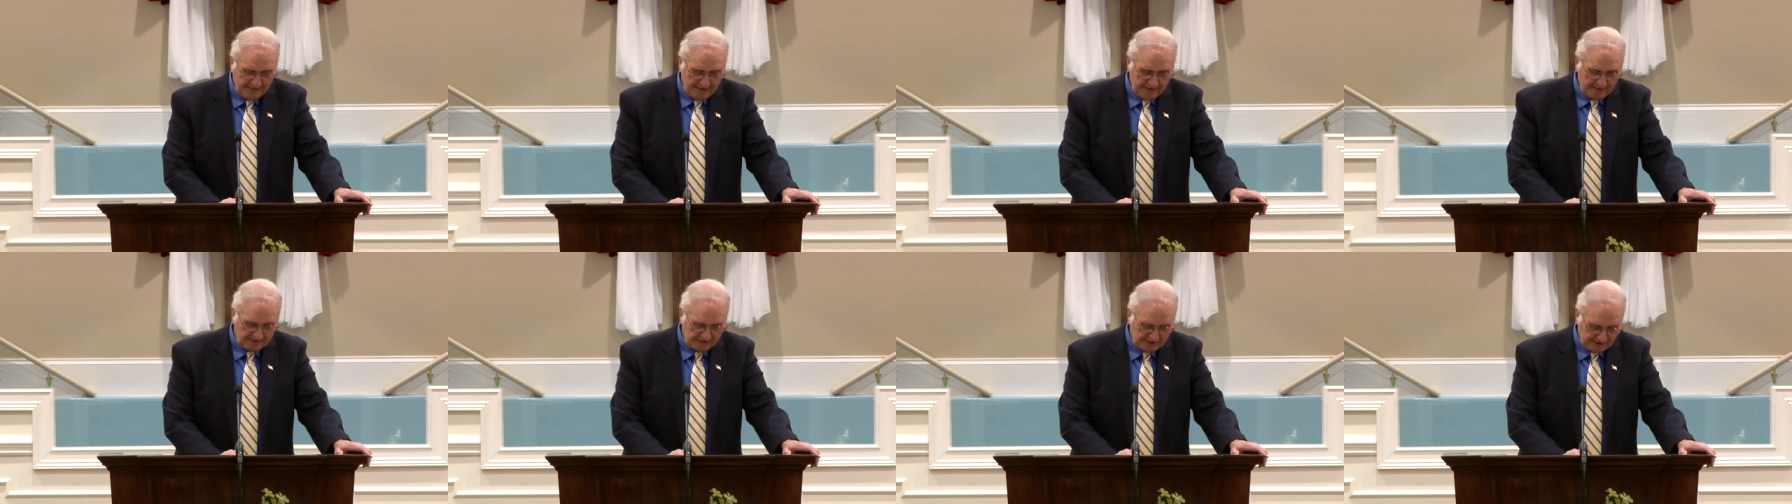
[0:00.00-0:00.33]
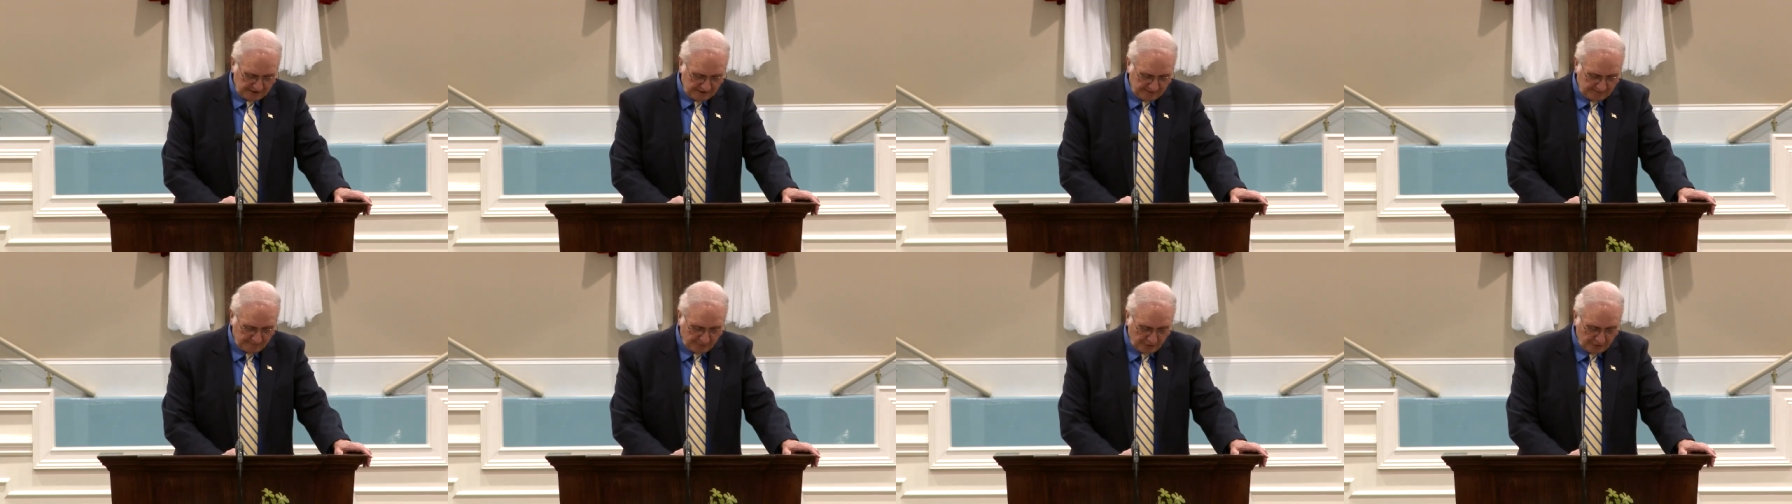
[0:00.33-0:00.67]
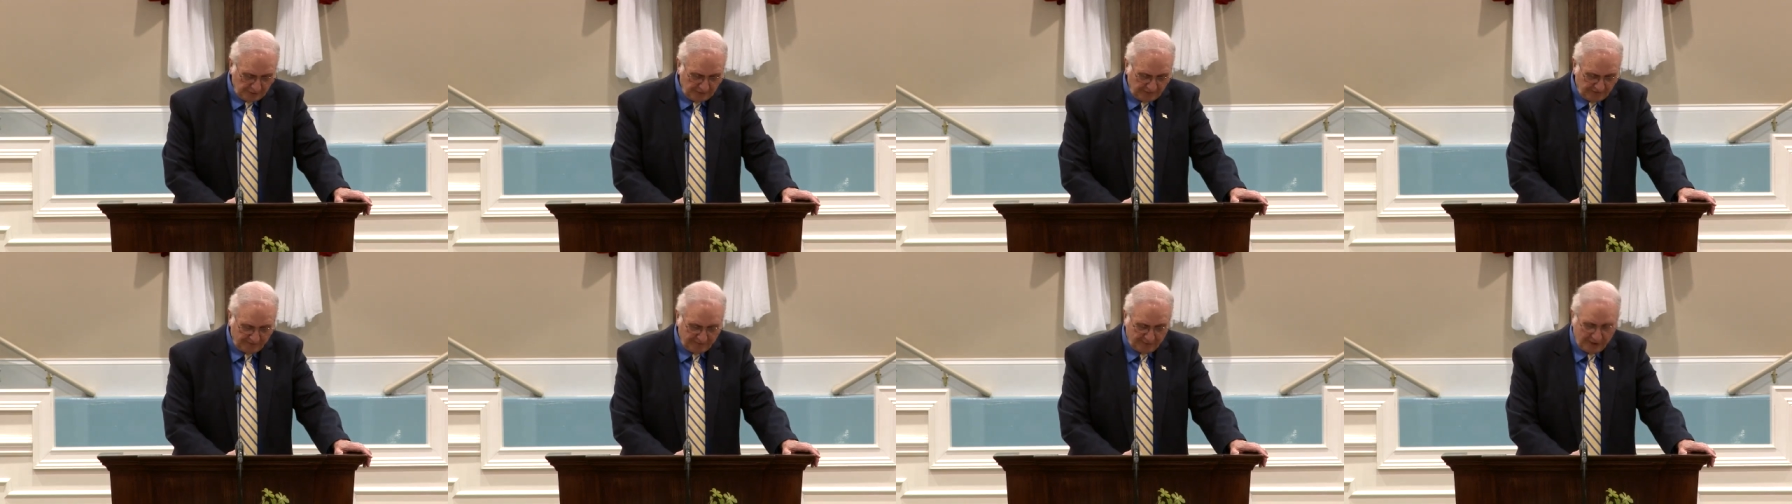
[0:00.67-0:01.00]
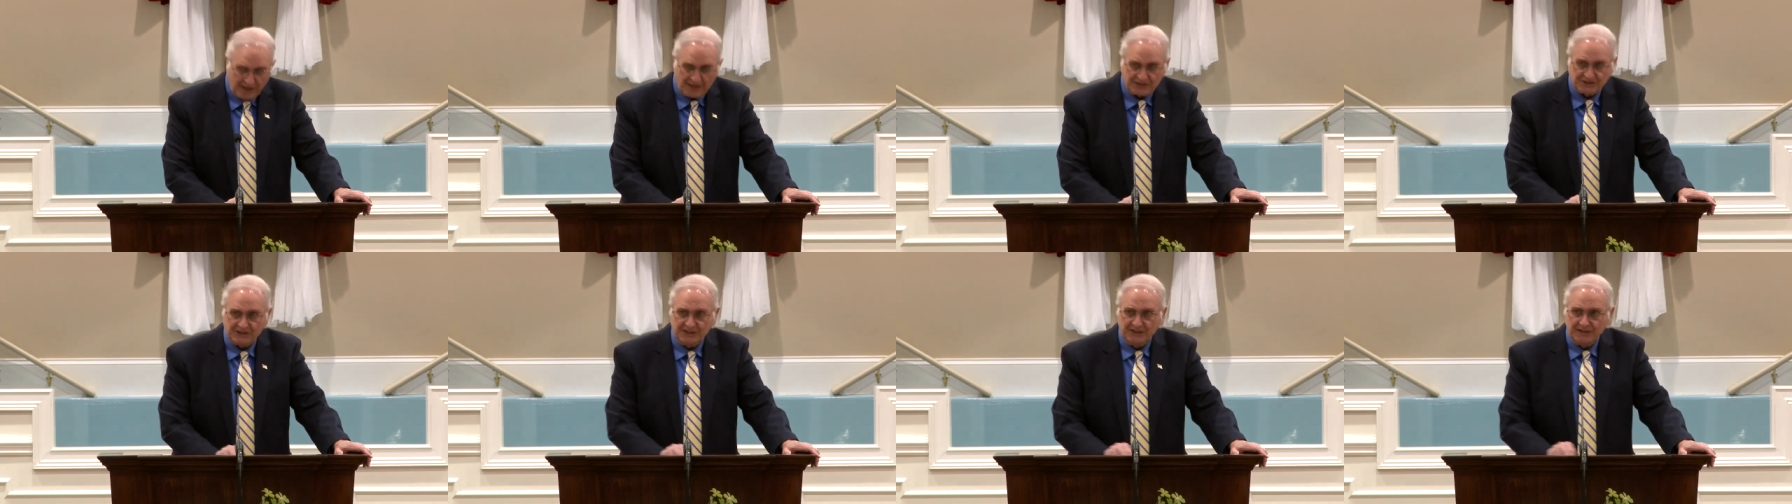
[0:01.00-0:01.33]
It was a proof
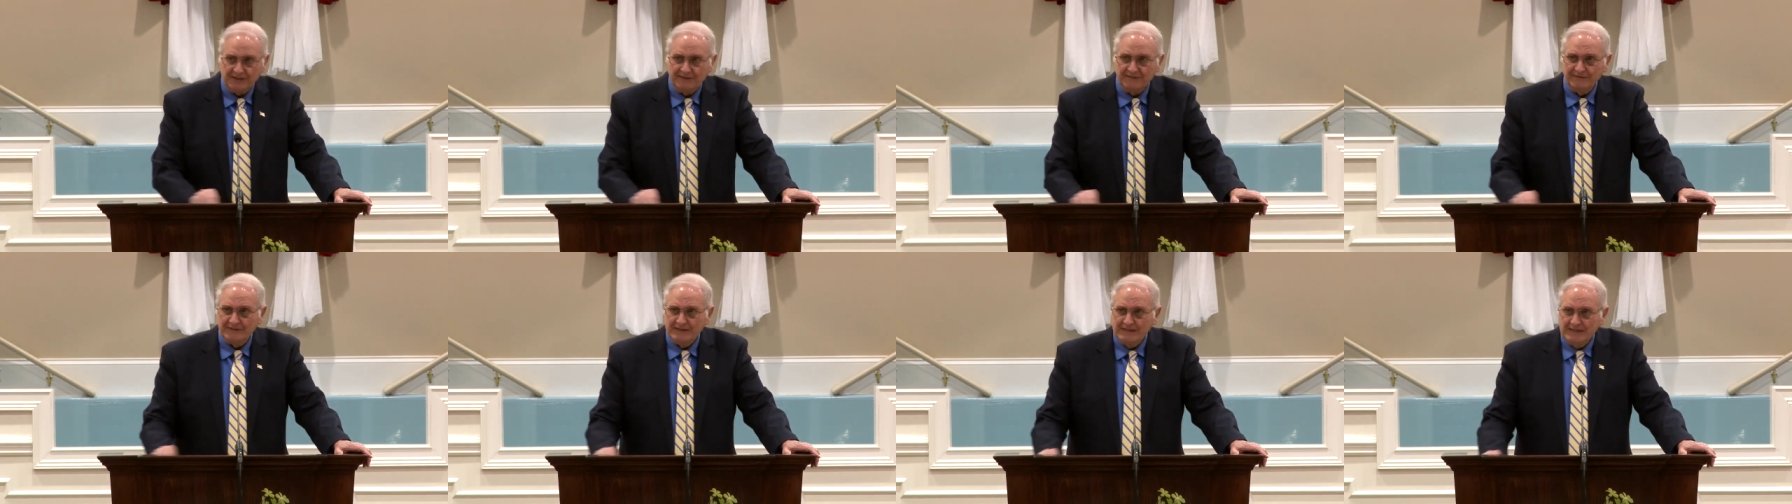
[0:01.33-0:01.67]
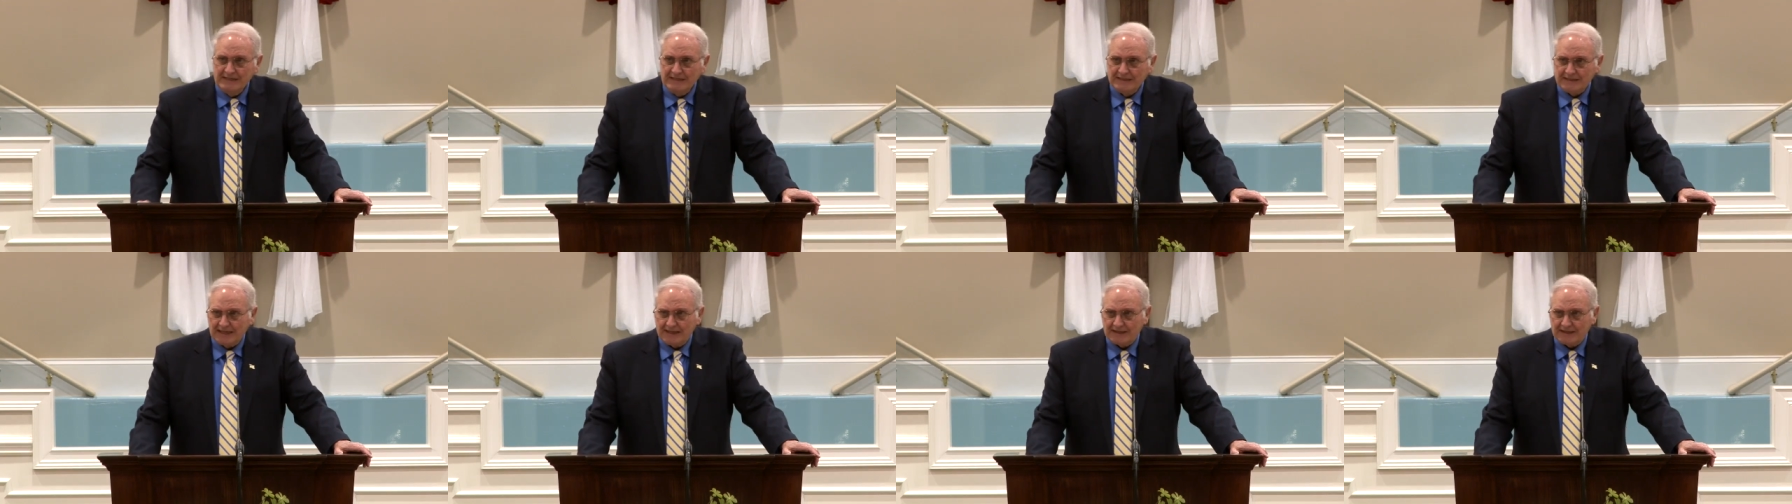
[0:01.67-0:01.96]
positive